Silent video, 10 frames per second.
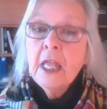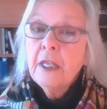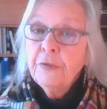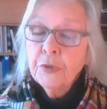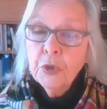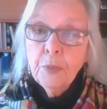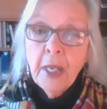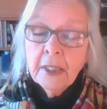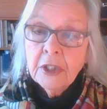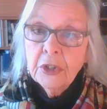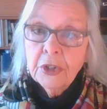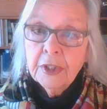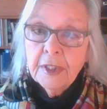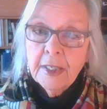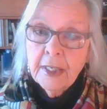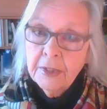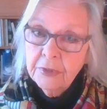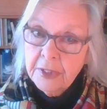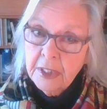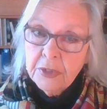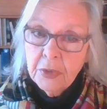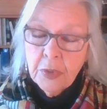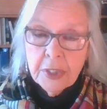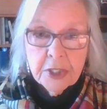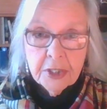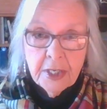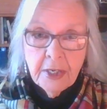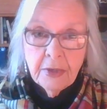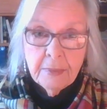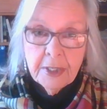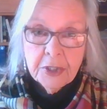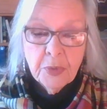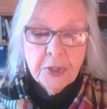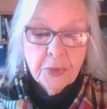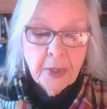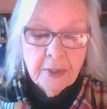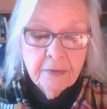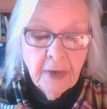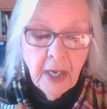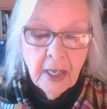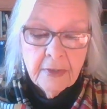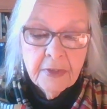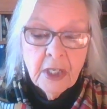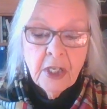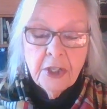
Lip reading: If you go back to look at that heterosexual questionnaire on page 125,